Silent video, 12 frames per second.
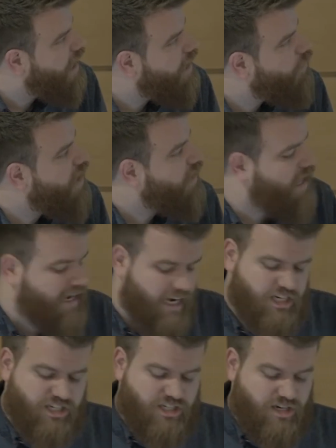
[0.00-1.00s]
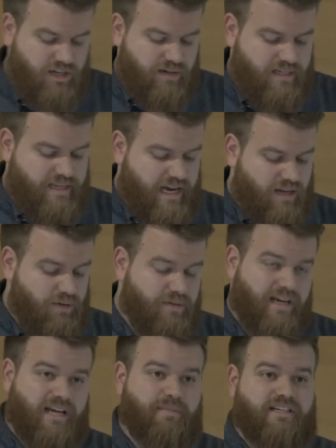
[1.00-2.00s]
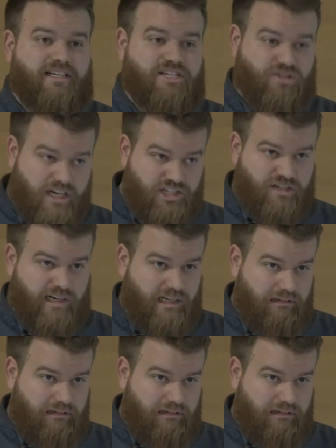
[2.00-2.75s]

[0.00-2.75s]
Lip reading: well, I can actually show you in a second when we talk about destructuring.